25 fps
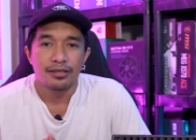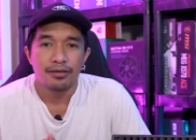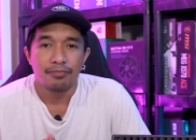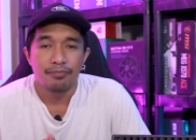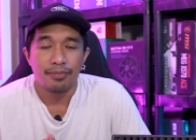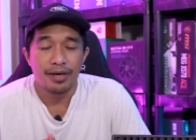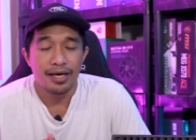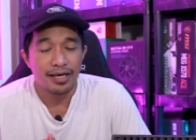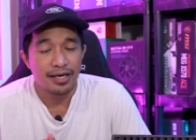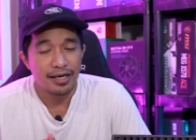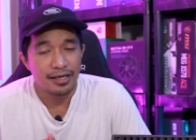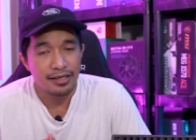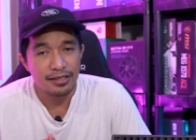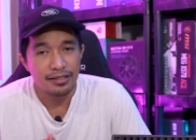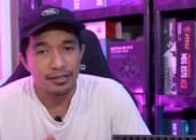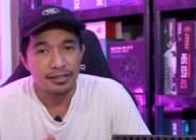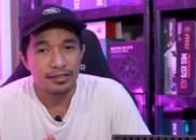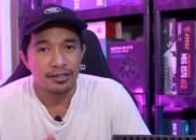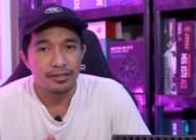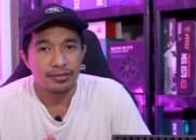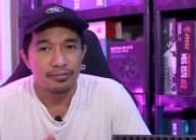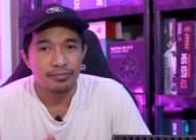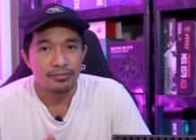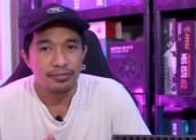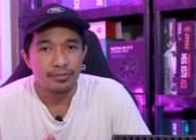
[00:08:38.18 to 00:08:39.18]

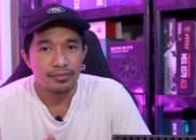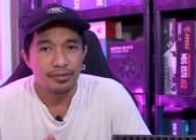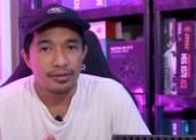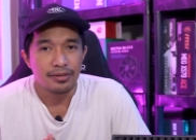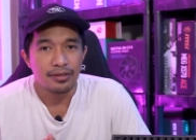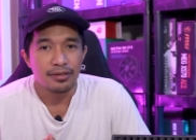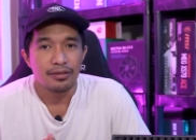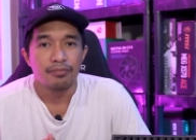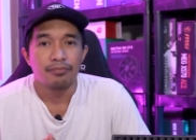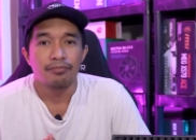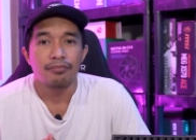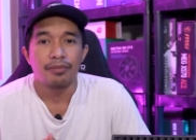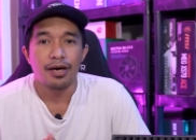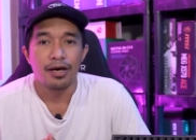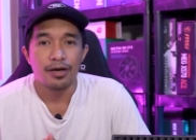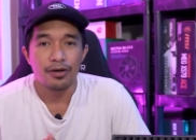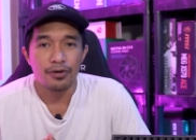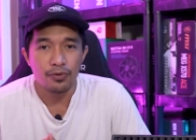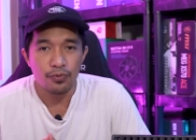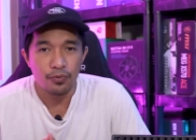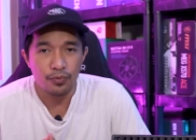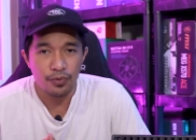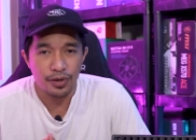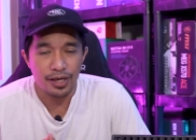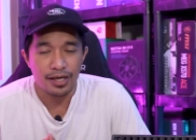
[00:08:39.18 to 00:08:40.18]
mechanism
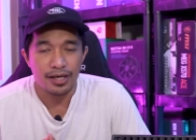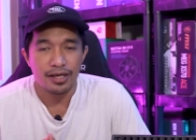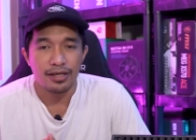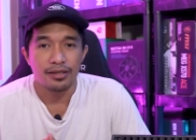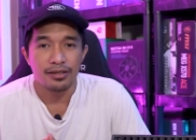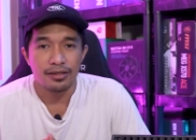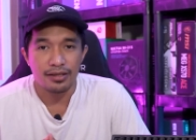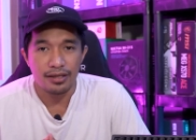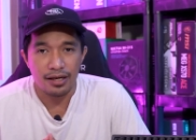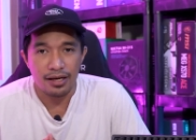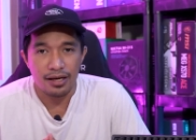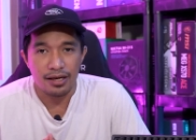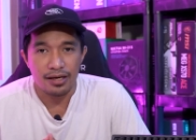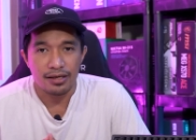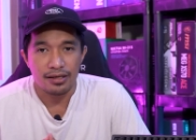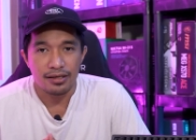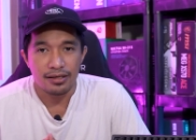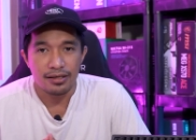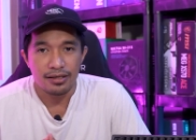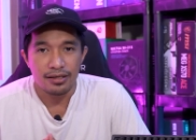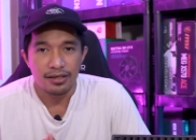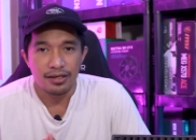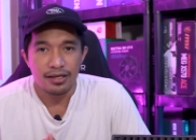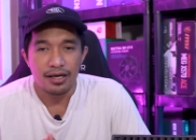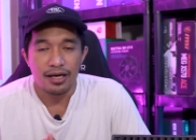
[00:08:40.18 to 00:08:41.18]
merong wear and tear,
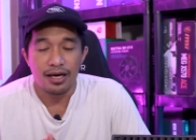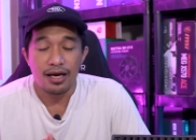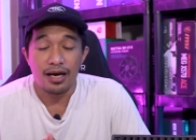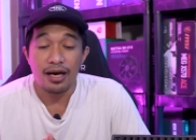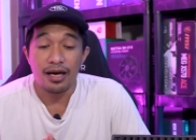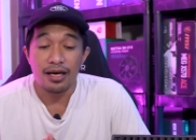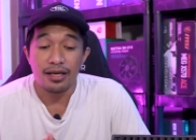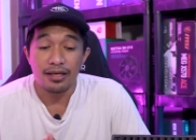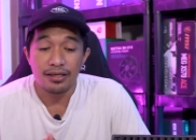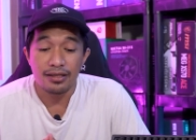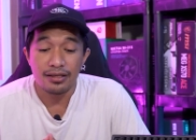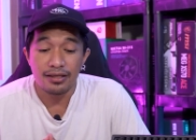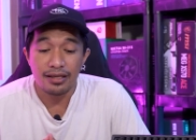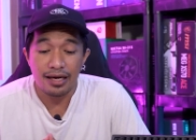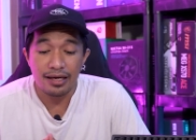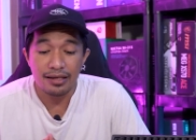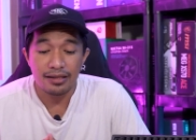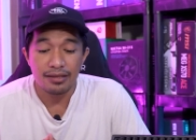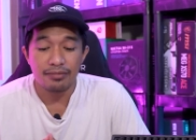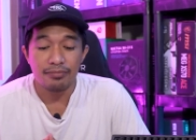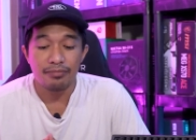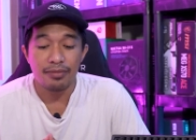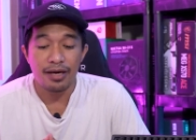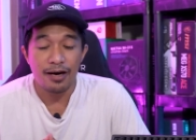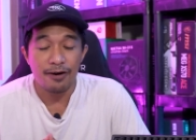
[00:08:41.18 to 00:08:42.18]
and
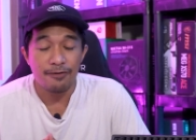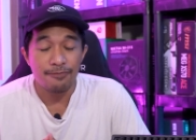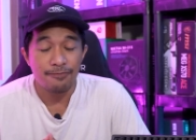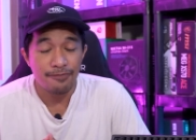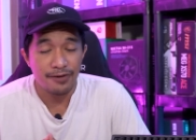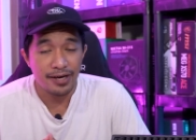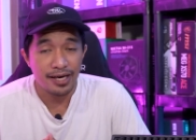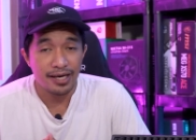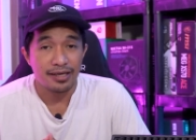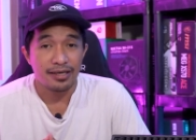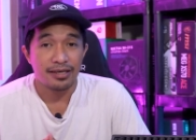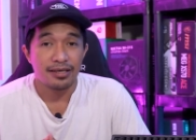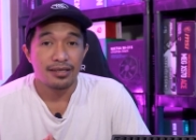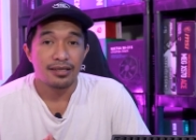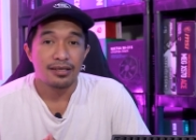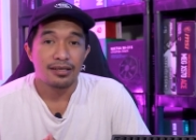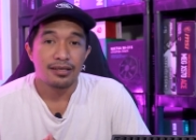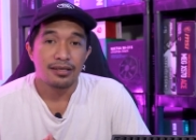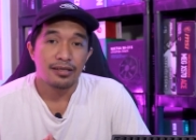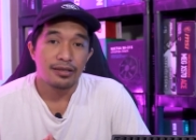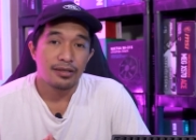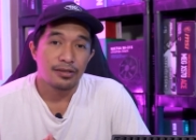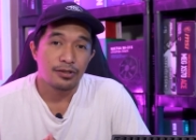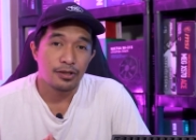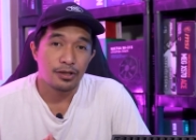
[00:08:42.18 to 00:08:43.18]
that may affect
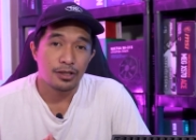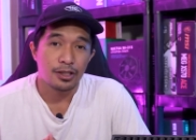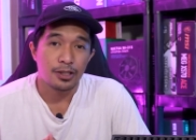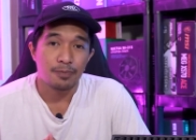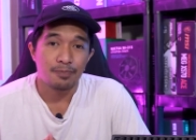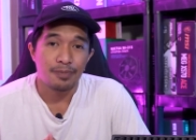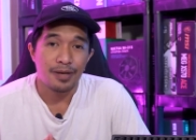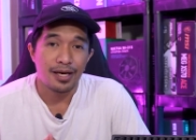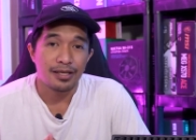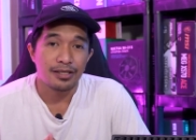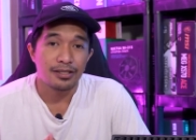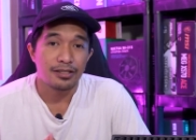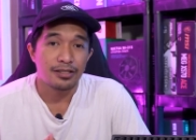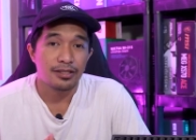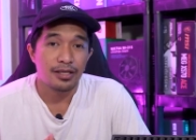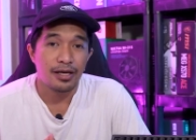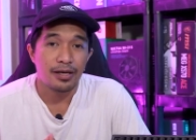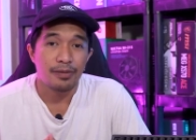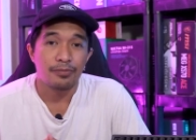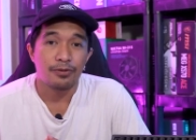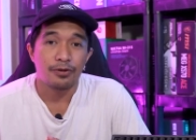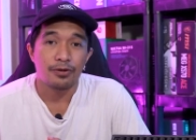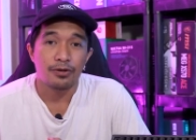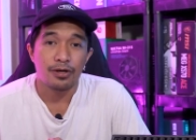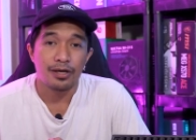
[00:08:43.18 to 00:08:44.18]
the response
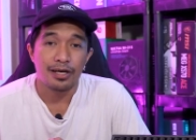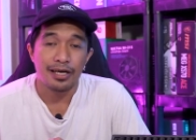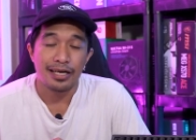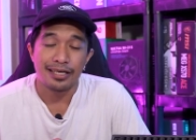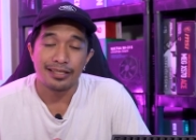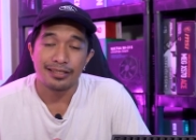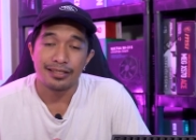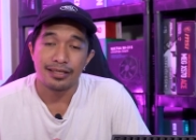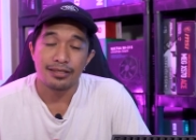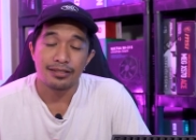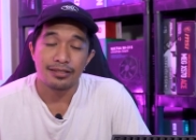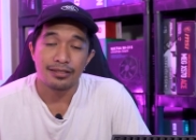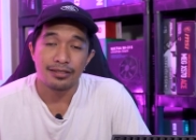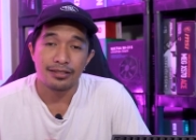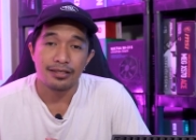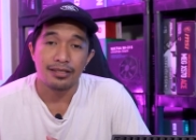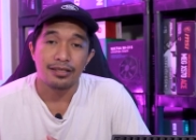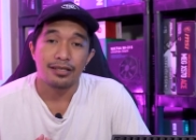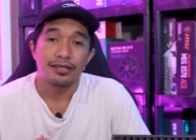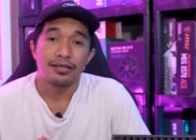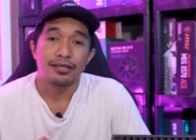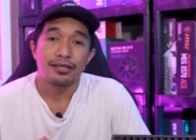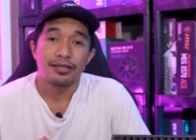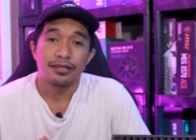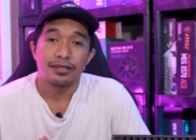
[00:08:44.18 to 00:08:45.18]
time or
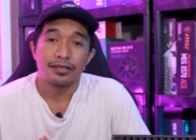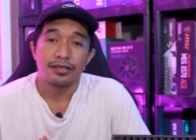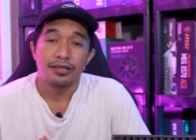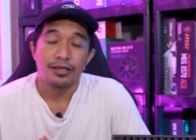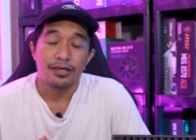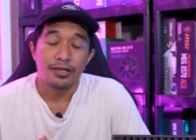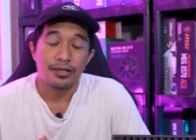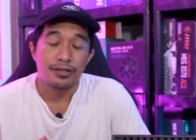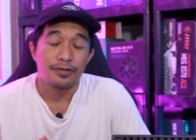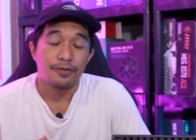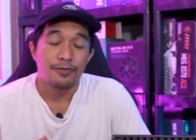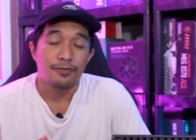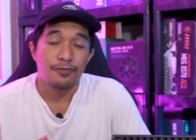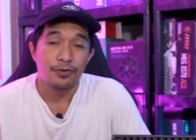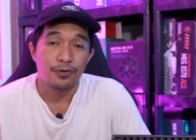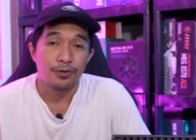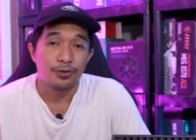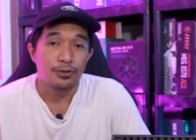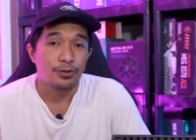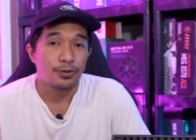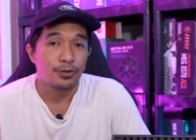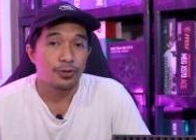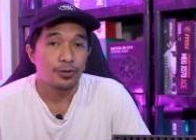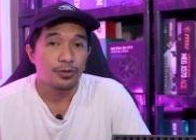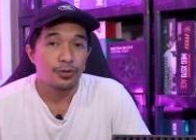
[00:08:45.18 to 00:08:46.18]
latency in the
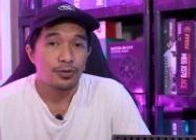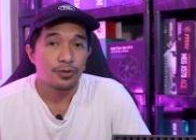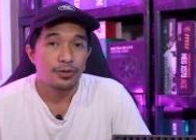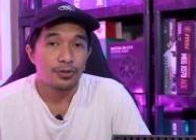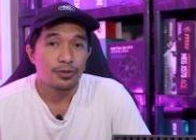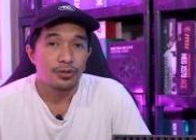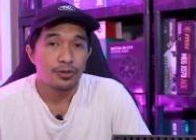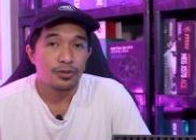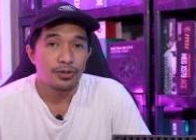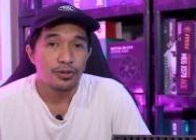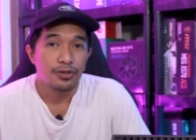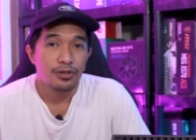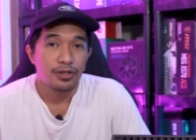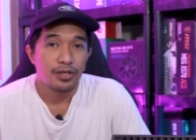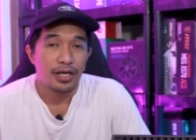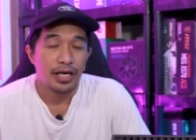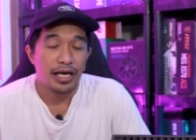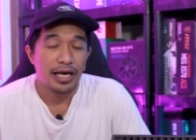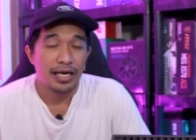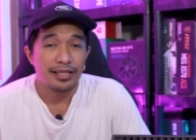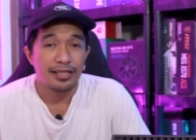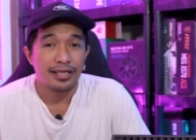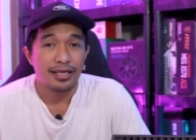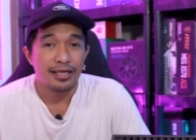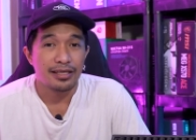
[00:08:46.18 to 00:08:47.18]
future.
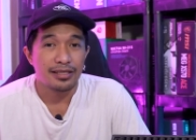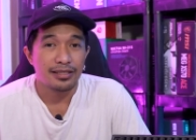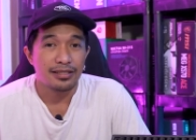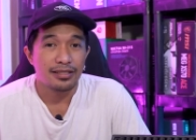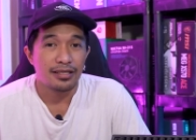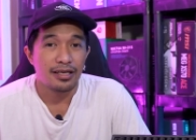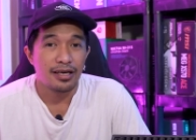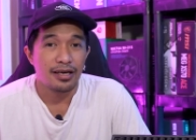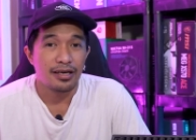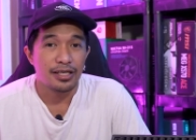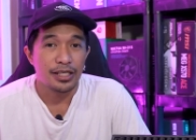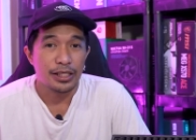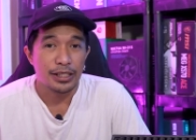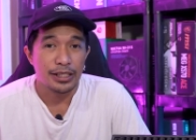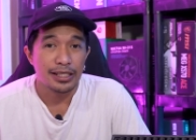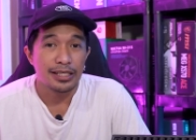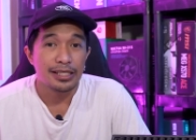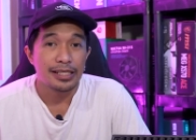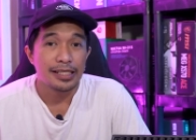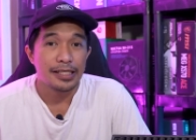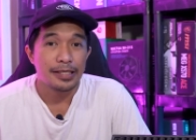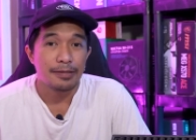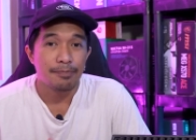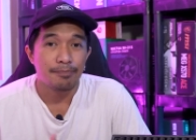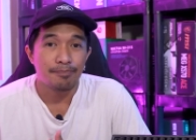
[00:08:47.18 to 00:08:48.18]
And that is
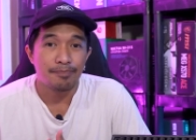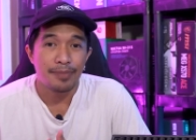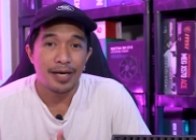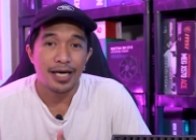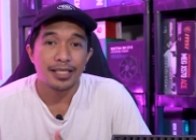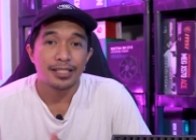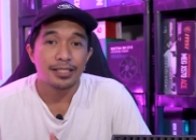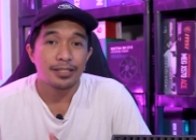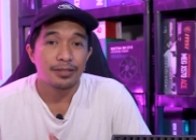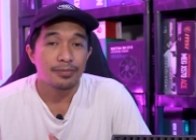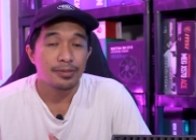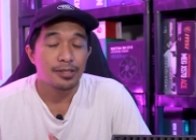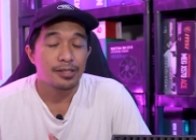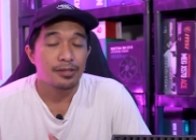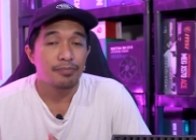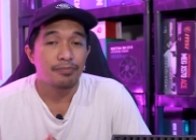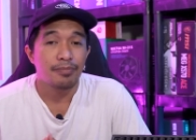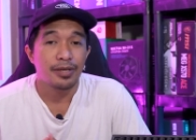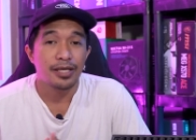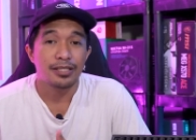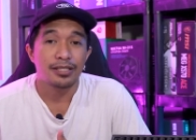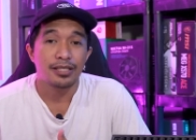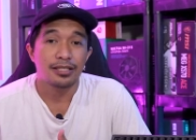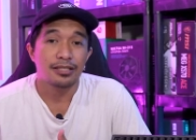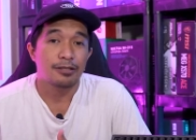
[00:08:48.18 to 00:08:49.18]
nearly impossible
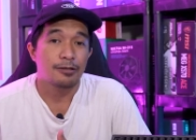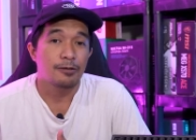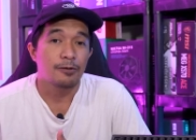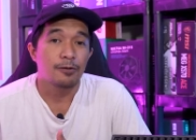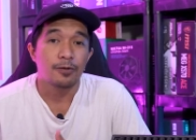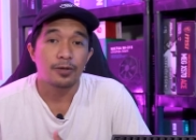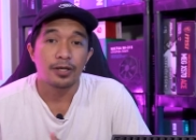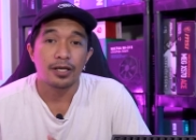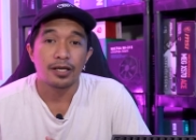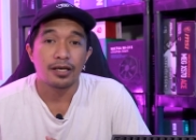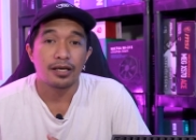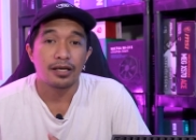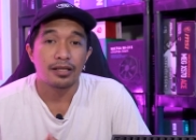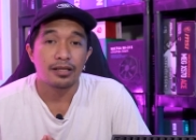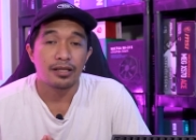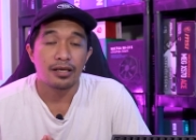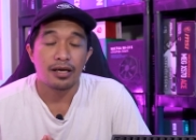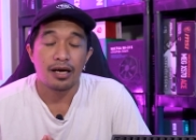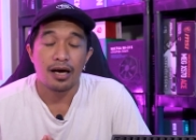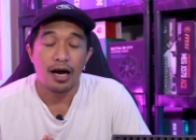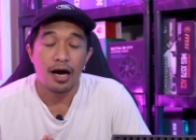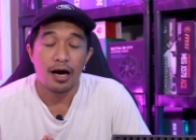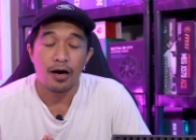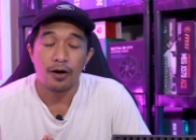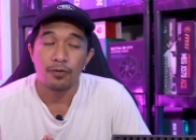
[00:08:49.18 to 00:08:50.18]
by just looking at
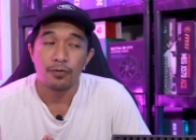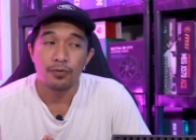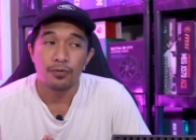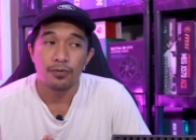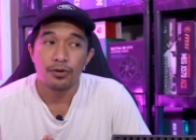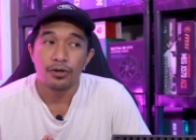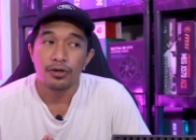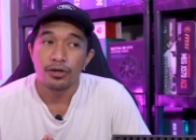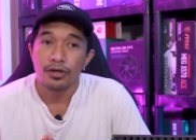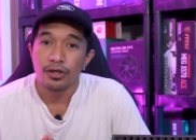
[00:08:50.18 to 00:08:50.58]
how